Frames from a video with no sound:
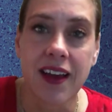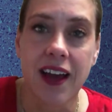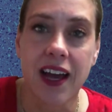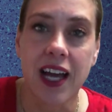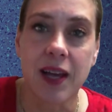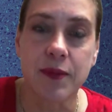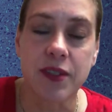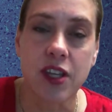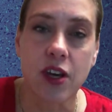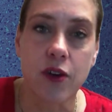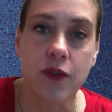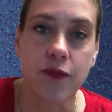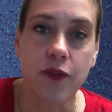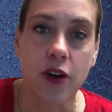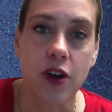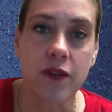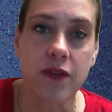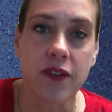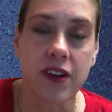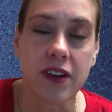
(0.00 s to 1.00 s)
So for
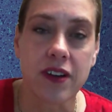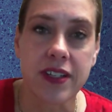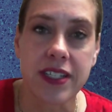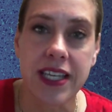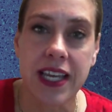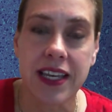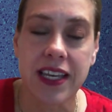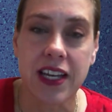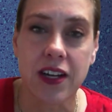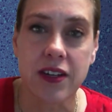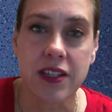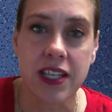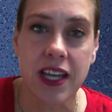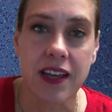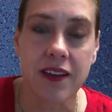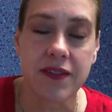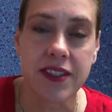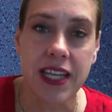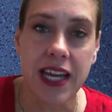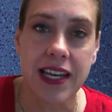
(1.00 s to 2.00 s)
over 10 years,
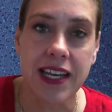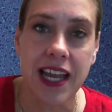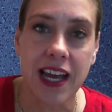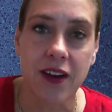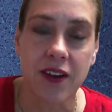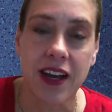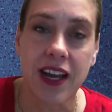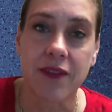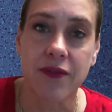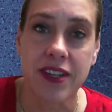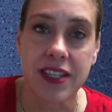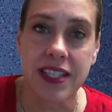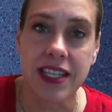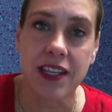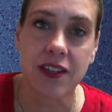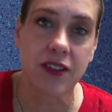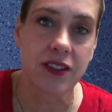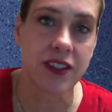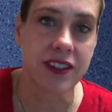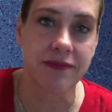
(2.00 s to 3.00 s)
I've signed out every
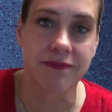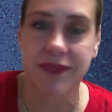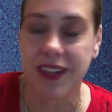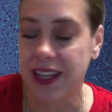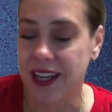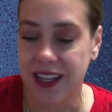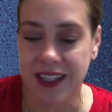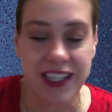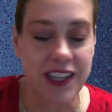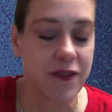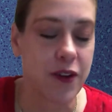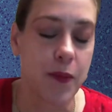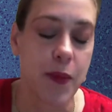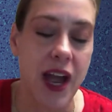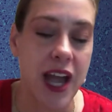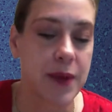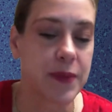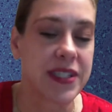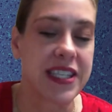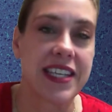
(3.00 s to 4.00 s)
single liver
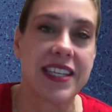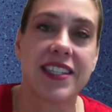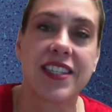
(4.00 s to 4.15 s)
biopsy.